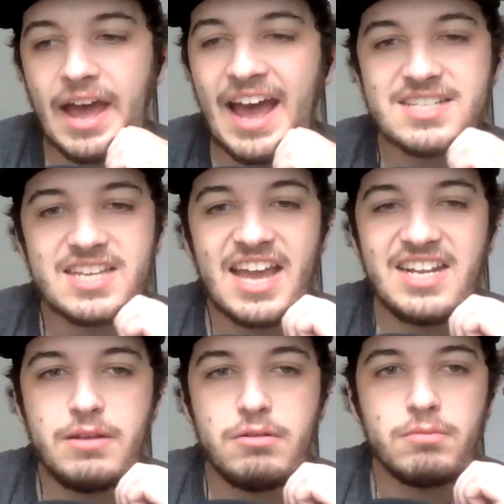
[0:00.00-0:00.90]
ask
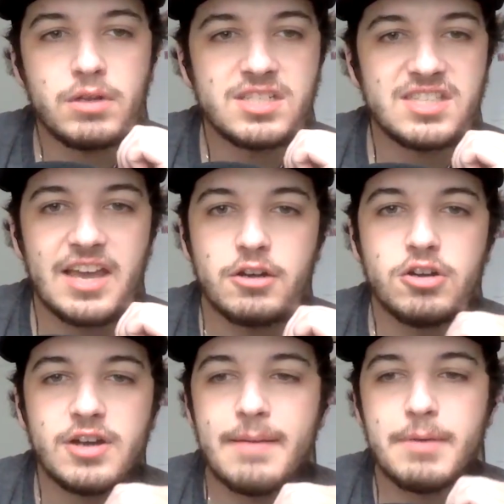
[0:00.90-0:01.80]
any
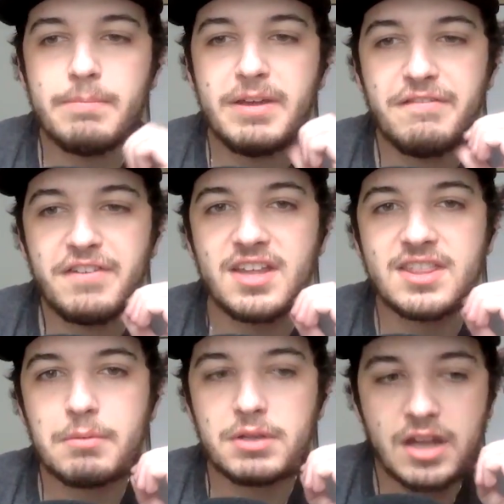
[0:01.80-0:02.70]
standard MLB
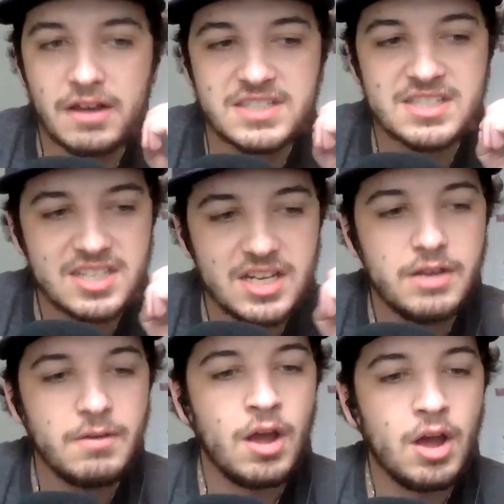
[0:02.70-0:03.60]
fan, they would love to see